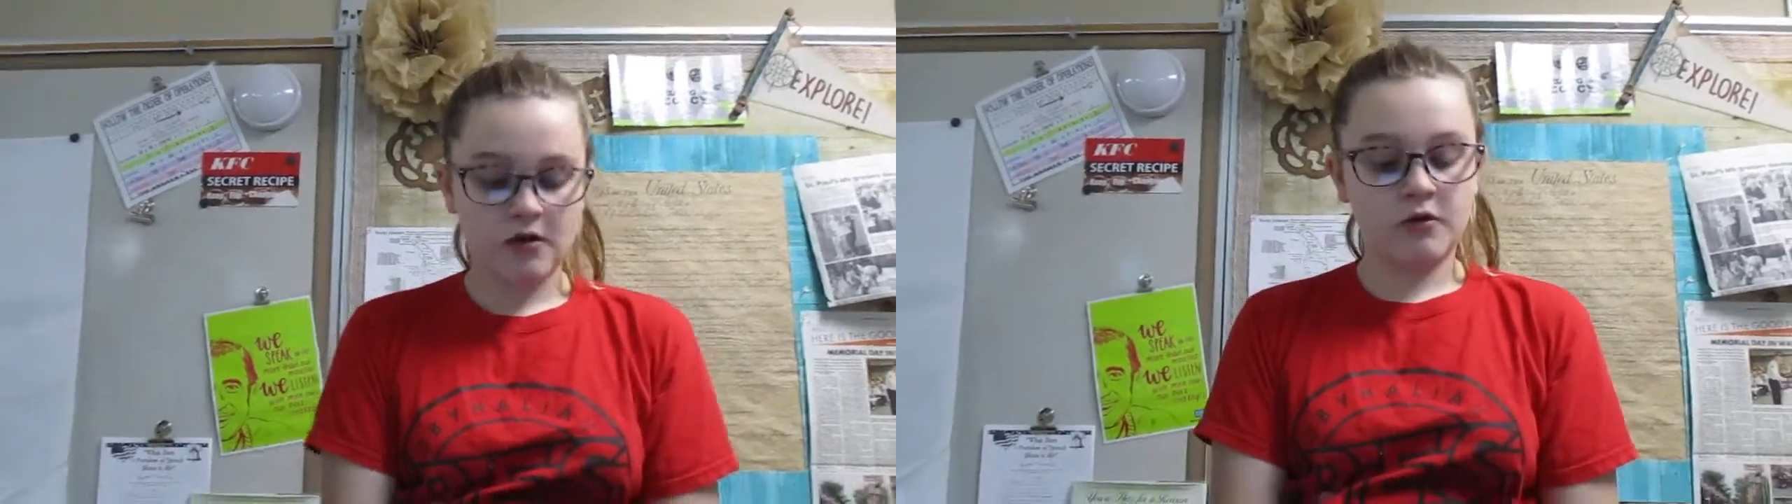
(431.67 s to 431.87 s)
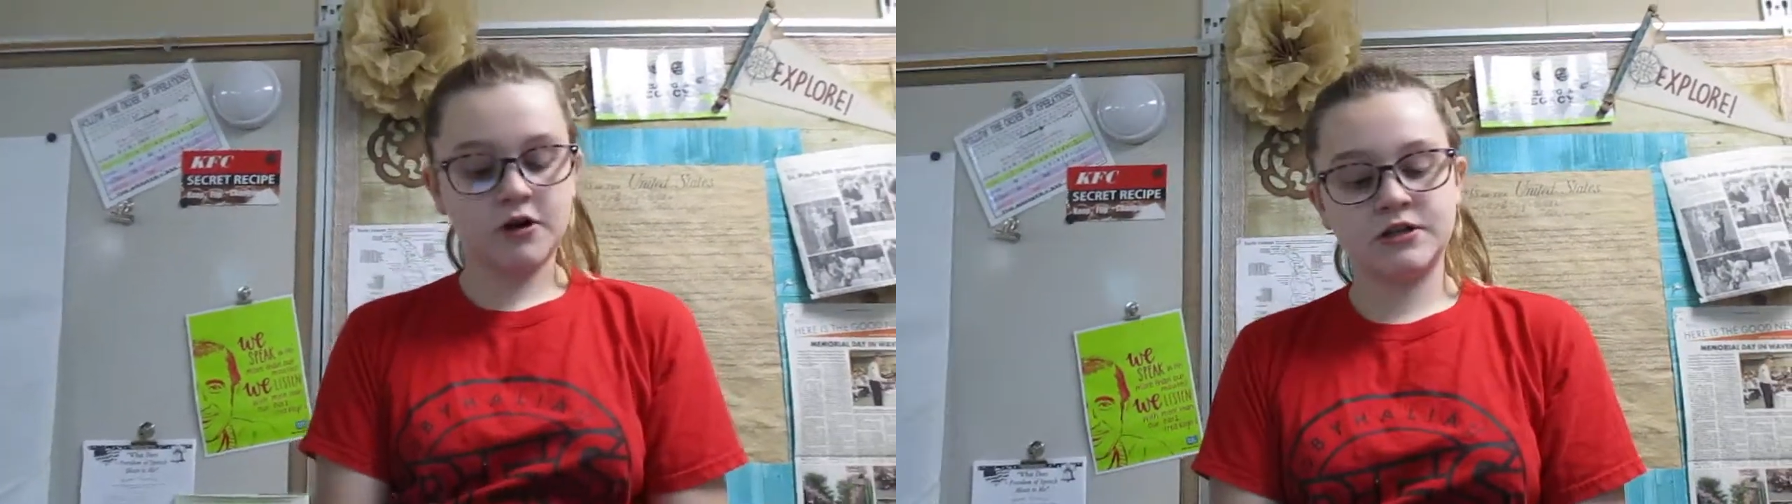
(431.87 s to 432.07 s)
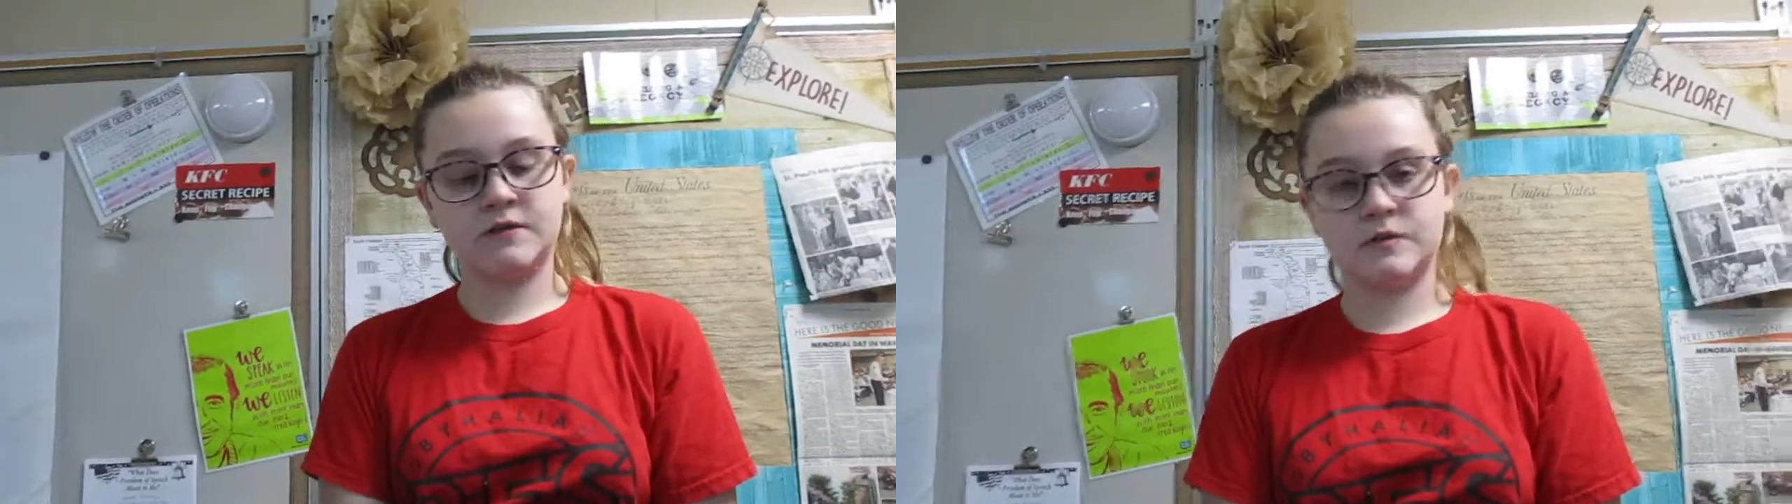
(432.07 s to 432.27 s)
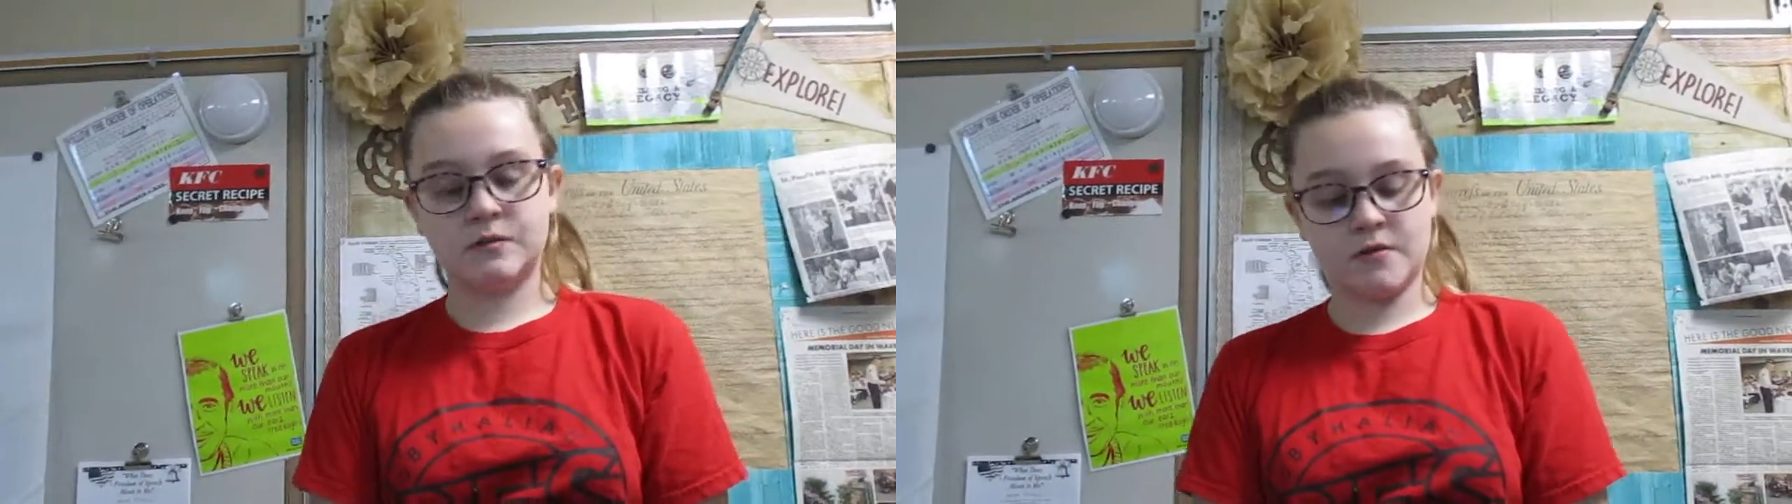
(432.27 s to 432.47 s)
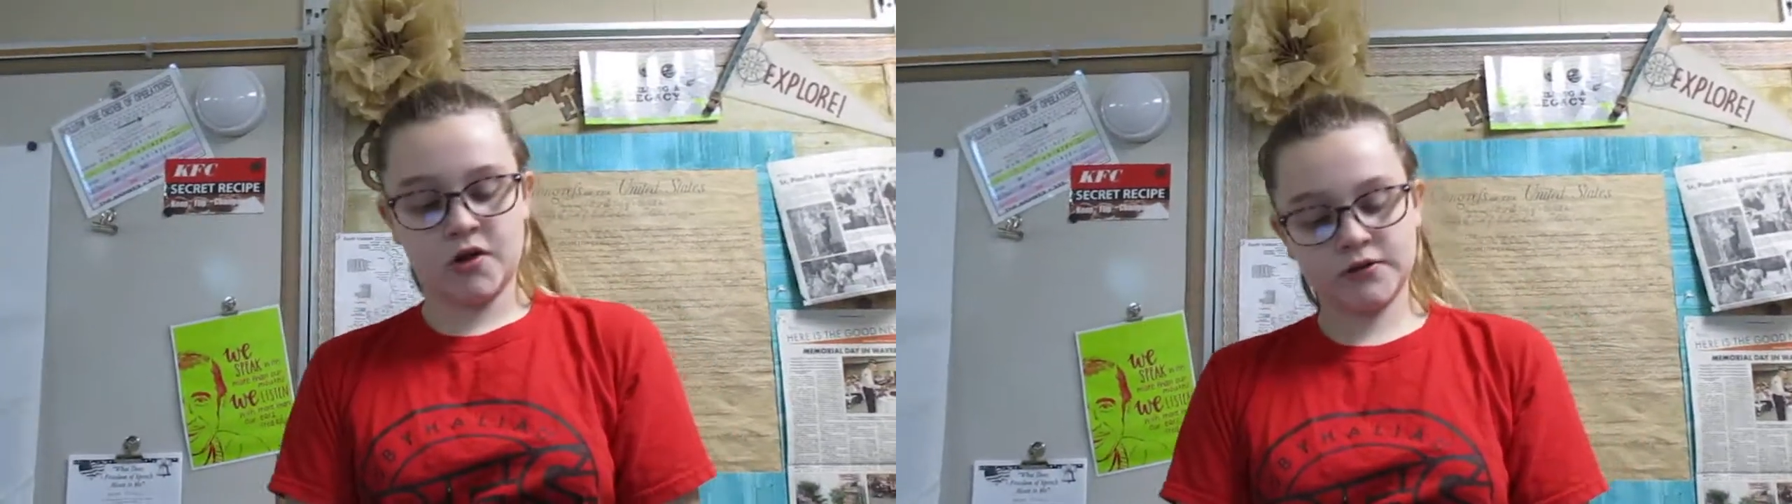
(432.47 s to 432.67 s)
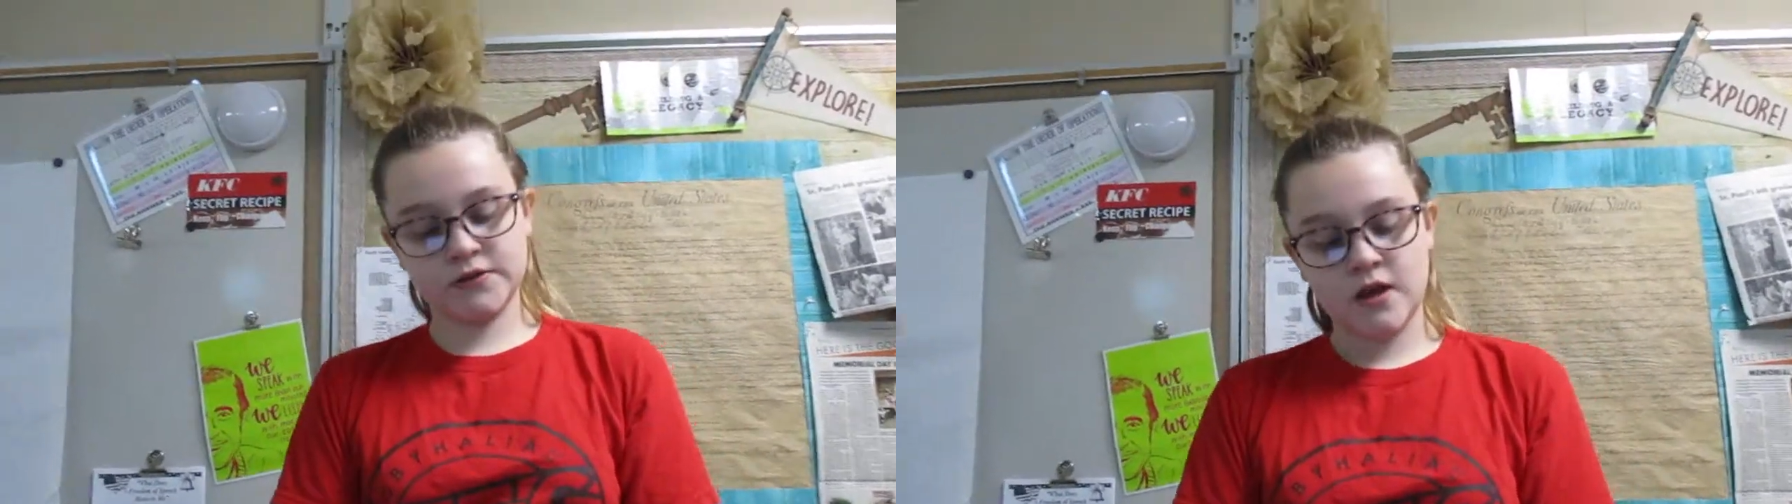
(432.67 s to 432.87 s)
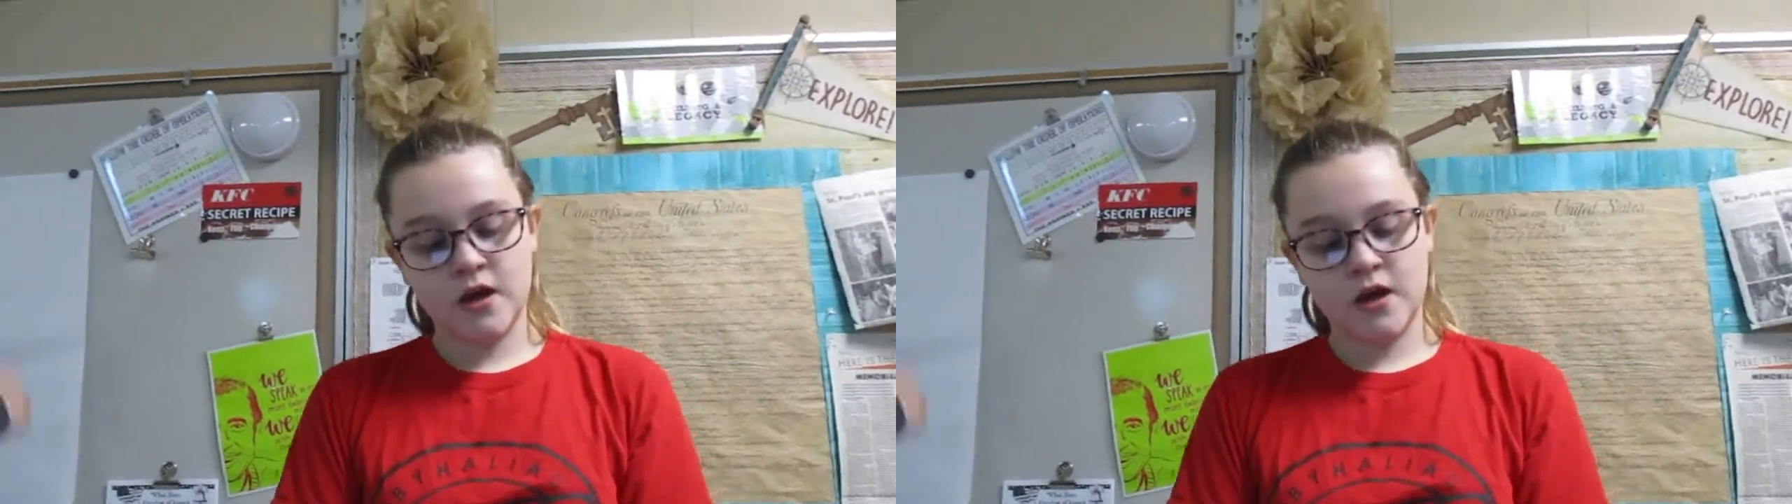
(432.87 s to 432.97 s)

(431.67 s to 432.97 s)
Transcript: warships were built.